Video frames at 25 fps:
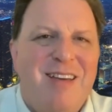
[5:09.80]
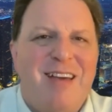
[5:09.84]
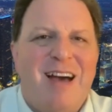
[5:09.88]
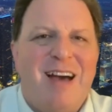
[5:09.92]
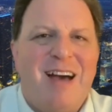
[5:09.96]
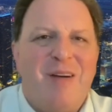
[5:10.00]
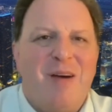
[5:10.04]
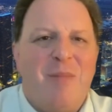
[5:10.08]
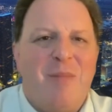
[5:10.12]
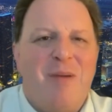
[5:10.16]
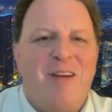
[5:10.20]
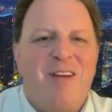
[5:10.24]
I mean,
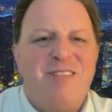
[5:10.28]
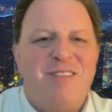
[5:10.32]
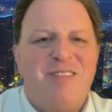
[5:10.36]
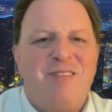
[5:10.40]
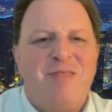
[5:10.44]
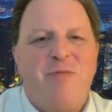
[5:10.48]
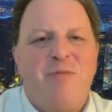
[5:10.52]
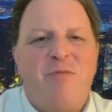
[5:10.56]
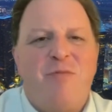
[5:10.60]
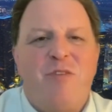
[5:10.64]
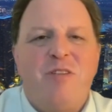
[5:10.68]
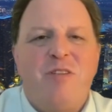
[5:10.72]
because
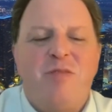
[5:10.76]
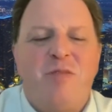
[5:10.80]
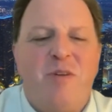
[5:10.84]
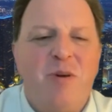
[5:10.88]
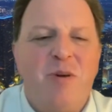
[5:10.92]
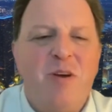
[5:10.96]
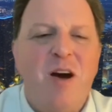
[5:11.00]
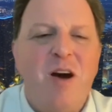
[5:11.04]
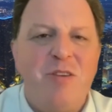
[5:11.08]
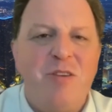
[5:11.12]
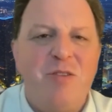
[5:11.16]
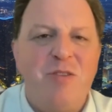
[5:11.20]
first of all, we all
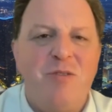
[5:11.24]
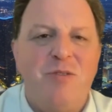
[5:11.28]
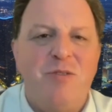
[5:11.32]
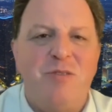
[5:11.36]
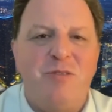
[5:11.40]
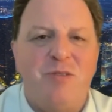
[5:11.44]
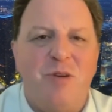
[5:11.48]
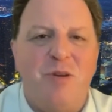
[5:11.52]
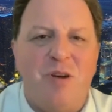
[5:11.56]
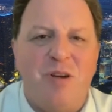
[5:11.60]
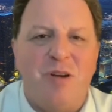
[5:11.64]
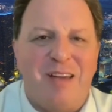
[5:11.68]
use
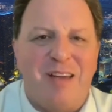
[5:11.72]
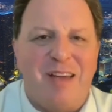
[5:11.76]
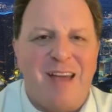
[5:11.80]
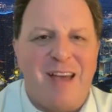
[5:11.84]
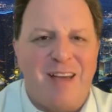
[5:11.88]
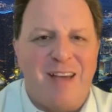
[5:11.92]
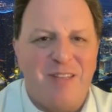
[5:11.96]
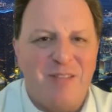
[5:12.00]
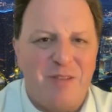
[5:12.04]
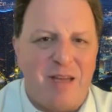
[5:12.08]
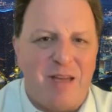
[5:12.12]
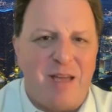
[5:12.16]
oil and gas,
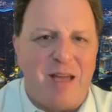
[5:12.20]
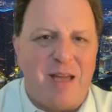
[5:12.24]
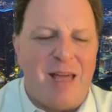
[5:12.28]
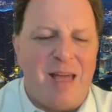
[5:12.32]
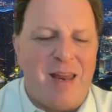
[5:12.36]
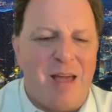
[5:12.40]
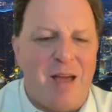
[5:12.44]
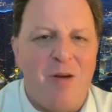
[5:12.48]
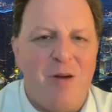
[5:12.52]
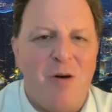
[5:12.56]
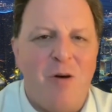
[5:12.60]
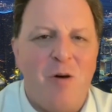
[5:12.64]
right? At
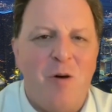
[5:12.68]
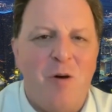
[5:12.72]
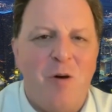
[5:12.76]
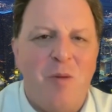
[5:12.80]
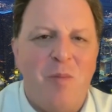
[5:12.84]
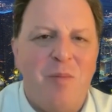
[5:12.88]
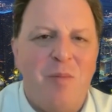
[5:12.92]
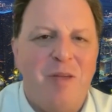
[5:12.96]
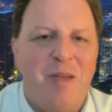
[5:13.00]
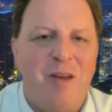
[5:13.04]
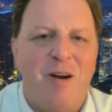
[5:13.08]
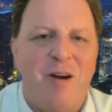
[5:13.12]
home,
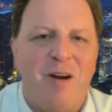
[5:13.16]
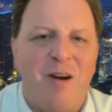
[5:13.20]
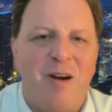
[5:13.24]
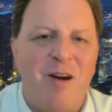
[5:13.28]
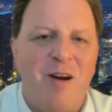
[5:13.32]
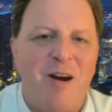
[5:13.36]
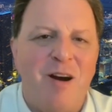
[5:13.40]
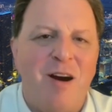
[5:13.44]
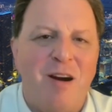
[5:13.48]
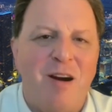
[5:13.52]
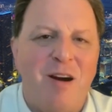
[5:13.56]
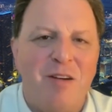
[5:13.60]
in our
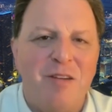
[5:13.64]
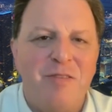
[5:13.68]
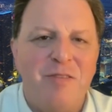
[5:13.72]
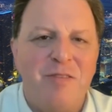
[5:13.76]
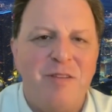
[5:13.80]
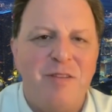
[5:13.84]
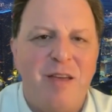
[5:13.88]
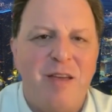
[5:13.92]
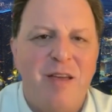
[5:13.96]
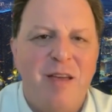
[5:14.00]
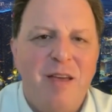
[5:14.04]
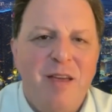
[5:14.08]
cars,
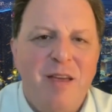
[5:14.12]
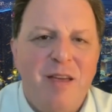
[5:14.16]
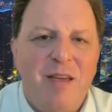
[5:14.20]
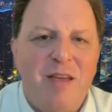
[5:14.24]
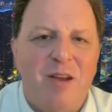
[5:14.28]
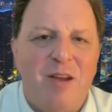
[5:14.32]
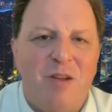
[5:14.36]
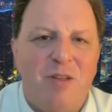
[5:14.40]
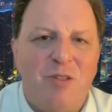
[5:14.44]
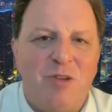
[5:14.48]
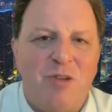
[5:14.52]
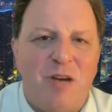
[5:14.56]

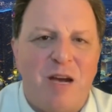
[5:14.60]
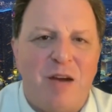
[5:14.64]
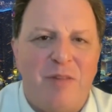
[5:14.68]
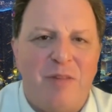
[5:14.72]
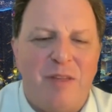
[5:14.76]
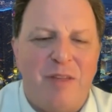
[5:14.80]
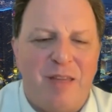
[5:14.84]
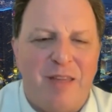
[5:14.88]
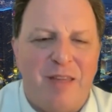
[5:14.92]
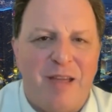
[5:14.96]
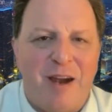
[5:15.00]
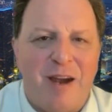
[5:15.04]

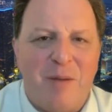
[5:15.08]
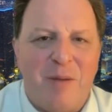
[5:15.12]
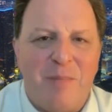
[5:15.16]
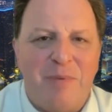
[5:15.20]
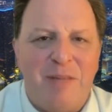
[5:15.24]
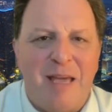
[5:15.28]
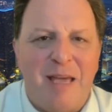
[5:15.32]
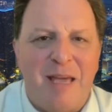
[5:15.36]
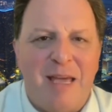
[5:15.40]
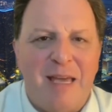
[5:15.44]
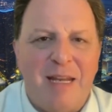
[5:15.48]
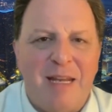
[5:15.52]
traveling in the
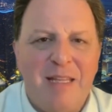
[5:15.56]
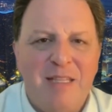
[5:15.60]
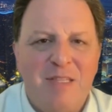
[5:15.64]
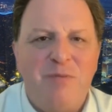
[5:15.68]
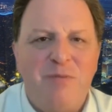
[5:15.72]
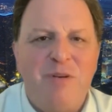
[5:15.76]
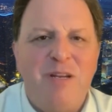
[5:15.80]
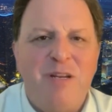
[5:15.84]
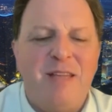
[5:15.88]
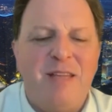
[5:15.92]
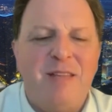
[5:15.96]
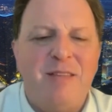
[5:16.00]
airplane. It's
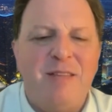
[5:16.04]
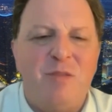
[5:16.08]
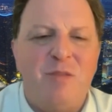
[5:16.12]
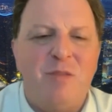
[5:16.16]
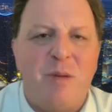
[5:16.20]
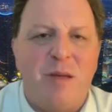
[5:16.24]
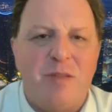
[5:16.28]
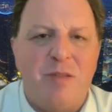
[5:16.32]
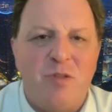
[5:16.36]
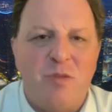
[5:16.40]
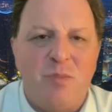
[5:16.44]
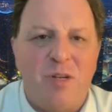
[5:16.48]
pretty
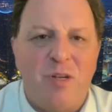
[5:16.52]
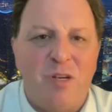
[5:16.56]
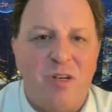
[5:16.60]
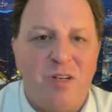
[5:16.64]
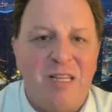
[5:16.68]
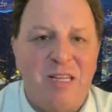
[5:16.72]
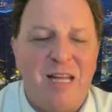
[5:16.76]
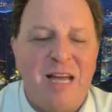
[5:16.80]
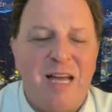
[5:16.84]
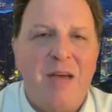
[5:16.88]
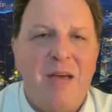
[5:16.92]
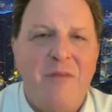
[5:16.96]
indispensable in our
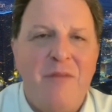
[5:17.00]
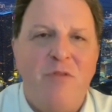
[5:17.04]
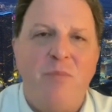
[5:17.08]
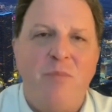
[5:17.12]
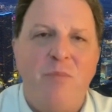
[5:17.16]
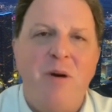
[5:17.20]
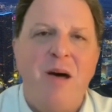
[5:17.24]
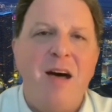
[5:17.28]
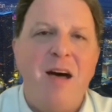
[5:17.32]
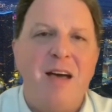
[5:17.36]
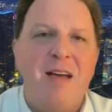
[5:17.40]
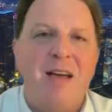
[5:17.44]
lives.
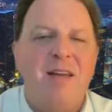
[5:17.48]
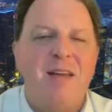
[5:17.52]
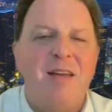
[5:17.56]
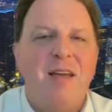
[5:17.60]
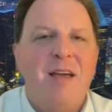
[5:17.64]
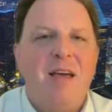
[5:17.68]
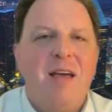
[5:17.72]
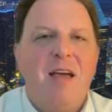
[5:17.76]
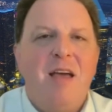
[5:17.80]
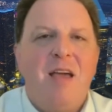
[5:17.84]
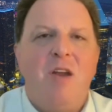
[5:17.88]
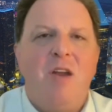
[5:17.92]
But,
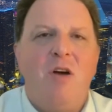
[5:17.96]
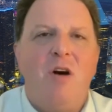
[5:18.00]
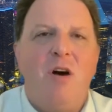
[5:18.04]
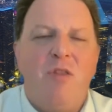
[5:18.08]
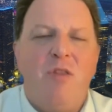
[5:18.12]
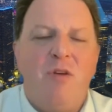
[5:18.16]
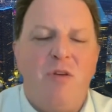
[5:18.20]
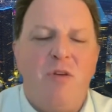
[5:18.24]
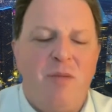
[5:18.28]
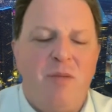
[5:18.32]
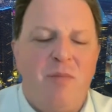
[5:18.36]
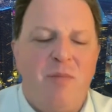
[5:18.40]

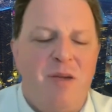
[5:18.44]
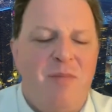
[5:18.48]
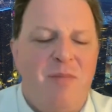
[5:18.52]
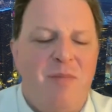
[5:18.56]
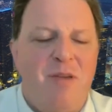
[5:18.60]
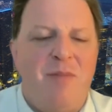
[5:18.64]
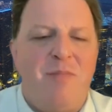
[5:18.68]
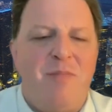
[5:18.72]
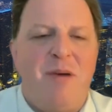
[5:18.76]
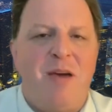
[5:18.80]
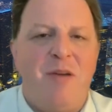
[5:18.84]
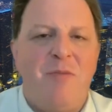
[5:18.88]
although there may be
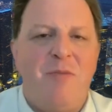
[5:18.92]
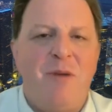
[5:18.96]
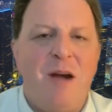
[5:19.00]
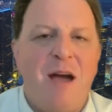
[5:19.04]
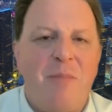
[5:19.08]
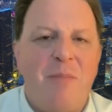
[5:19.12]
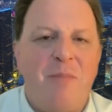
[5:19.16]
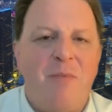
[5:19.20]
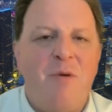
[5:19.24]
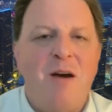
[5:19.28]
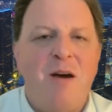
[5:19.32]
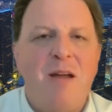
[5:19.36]
a bad
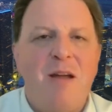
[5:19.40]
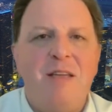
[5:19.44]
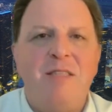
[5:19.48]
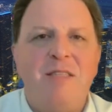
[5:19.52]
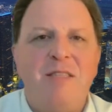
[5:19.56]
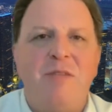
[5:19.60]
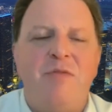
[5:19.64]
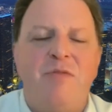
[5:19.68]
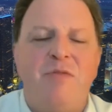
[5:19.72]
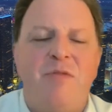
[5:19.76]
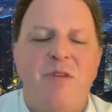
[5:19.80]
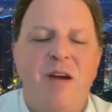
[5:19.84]
rap, one,
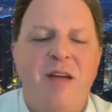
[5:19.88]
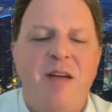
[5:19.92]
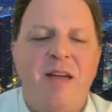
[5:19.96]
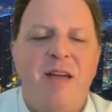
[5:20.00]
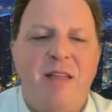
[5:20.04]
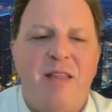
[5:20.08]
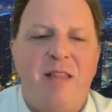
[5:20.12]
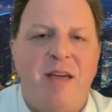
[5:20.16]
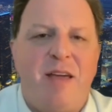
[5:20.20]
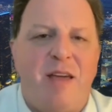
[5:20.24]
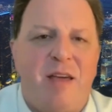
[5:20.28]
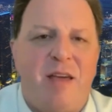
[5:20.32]
it's a very,
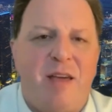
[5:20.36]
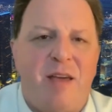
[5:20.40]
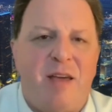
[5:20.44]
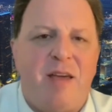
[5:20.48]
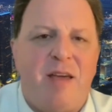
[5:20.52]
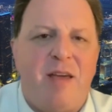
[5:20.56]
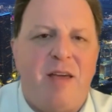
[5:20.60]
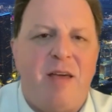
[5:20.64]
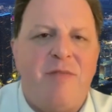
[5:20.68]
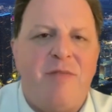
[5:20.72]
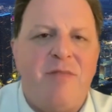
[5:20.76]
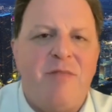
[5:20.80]
like
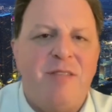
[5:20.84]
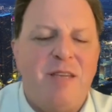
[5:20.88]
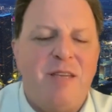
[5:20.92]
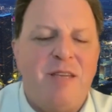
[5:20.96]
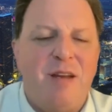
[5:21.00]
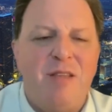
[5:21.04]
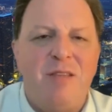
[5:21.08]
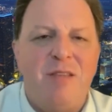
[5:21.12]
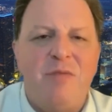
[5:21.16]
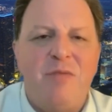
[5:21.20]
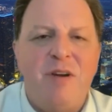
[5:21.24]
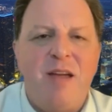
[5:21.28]
Evan
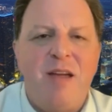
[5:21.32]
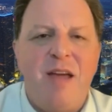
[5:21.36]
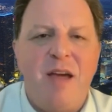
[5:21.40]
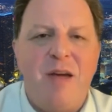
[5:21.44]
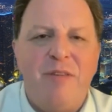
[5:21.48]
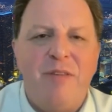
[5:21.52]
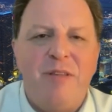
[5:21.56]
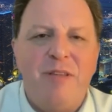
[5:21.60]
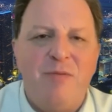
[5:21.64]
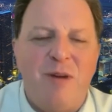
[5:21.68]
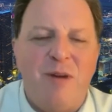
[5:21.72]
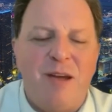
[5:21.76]
said, it's a very
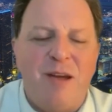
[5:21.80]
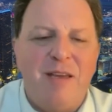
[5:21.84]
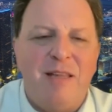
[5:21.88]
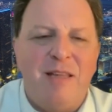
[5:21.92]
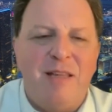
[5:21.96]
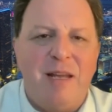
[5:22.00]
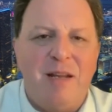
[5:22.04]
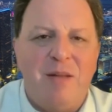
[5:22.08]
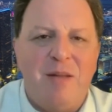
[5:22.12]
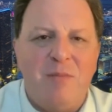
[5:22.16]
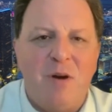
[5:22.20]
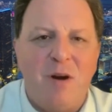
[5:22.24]
heavily
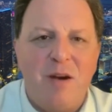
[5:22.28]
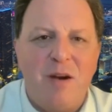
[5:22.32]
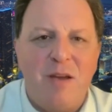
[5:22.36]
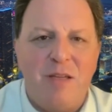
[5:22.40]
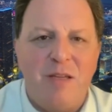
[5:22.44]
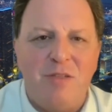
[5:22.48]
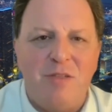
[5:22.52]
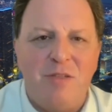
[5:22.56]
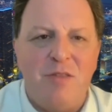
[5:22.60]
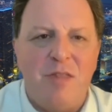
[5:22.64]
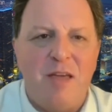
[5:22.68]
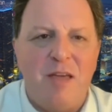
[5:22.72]
regulated
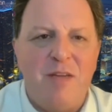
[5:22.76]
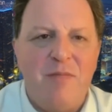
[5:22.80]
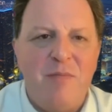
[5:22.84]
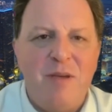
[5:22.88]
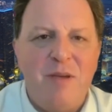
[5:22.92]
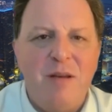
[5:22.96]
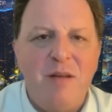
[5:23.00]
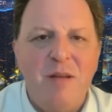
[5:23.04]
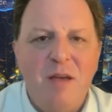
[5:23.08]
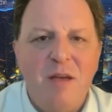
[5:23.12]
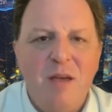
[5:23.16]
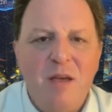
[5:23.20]
market. So they've
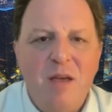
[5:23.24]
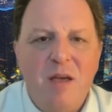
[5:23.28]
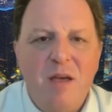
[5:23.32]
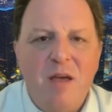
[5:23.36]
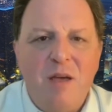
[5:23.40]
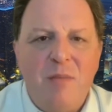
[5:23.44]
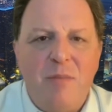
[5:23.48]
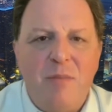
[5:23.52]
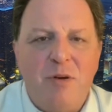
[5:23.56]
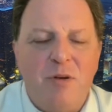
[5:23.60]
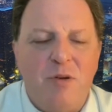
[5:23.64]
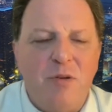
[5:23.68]
been
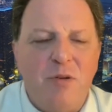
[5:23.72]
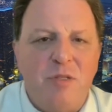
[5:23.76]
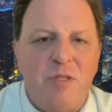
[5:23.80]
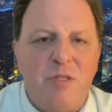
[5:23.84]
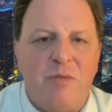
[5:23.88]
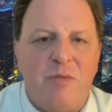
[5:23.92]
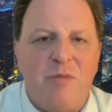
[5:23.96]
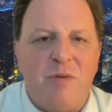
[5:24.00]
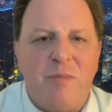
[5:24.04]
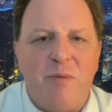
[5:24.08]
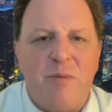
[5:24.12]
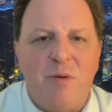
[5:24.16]

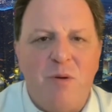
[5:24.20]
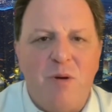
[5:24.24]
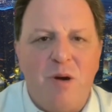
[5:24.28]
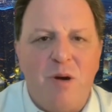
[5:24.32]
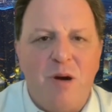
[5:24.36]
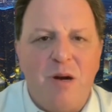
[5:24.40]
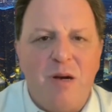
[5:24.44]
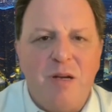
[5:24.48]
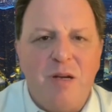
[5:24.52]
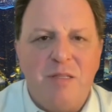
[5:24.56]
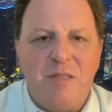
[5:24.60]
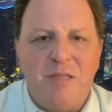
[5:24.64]
producing
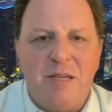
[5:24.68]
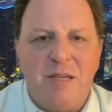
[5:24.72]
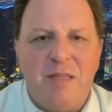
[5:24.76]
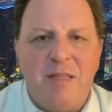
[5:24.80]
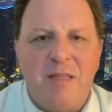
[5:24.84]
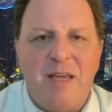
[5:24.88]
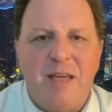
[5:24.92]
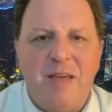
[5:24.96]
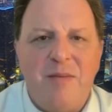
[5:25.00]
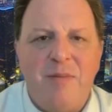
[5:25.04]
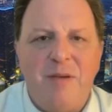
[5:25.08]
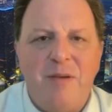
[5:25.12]
reports and
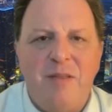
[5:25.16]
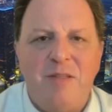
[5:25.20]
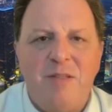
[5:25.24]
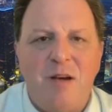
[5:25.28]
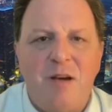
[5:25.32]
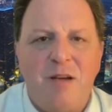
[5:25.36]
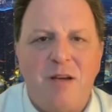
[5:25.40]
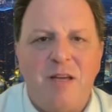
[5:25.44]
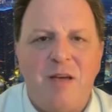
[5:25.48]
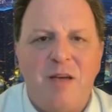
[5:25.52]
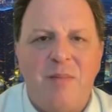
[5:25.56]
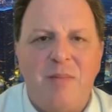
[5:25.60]
they've been
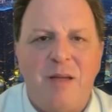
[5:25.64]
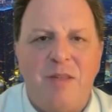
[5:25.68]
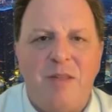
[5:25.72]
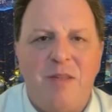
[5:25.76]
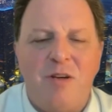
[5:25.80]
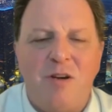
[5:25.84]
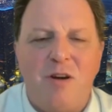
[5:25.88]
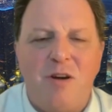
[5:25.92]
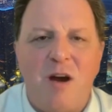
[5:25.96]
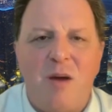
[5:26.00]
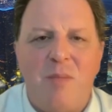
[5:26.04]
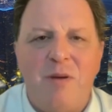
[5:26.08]
talking about
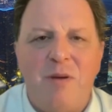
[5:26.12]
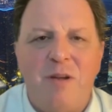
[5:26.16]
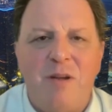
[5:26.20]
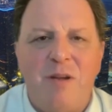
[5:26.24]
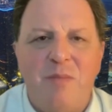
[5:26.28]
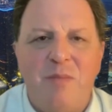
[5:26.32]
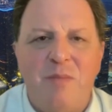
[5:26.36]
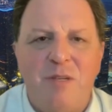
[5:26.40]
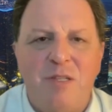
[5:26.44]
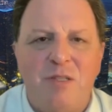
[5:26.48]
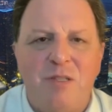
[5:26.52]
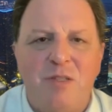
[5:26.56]
their carbon
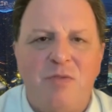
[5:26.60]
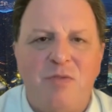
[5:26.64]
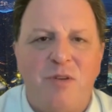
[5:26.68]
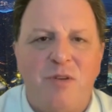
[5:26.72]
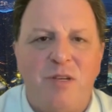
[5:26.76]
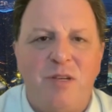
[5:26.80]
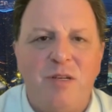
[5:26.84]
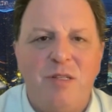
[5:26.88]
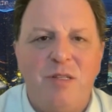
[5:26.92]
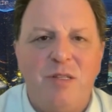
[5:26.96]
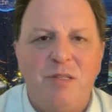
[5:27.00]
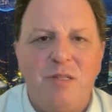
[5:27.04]
emissions for
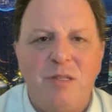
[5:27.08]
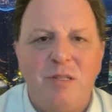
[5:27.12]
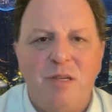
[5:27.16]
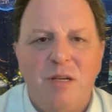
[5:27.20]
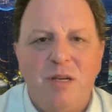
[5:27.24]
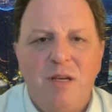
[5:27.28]
years.